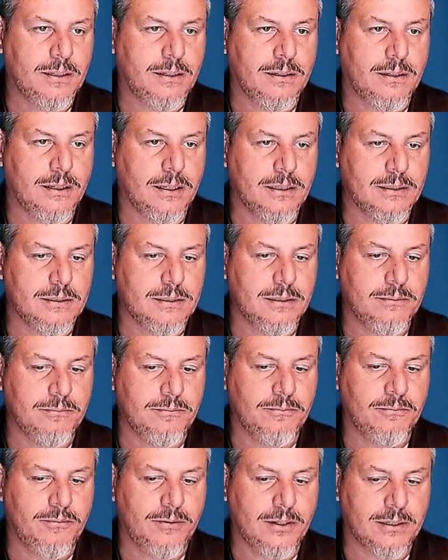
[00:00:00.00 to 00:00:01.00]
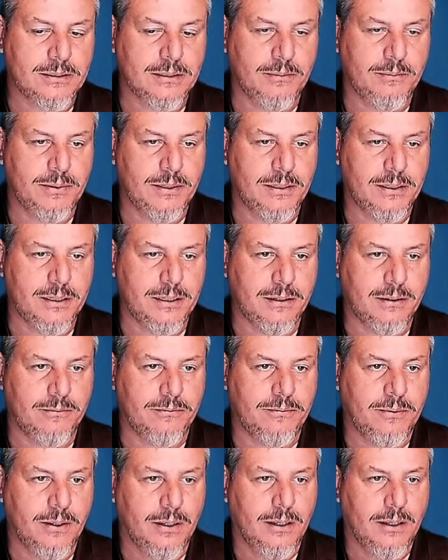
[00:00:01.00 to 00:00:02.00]
custom flexibility
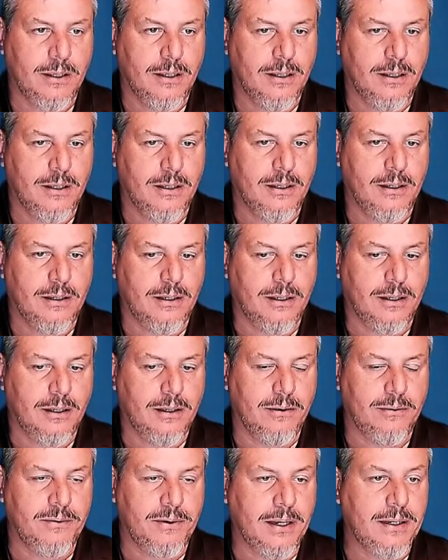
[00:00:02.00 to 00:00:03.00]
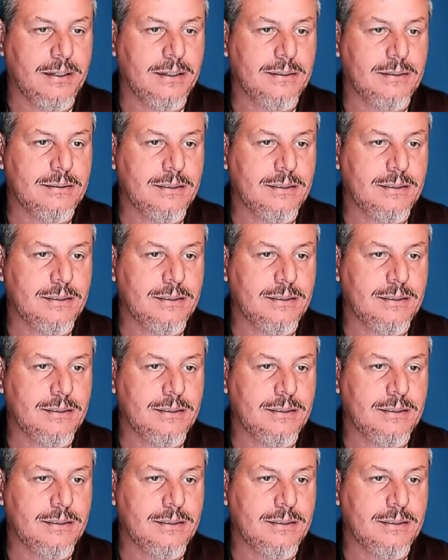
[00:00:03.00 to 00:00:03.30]
of adding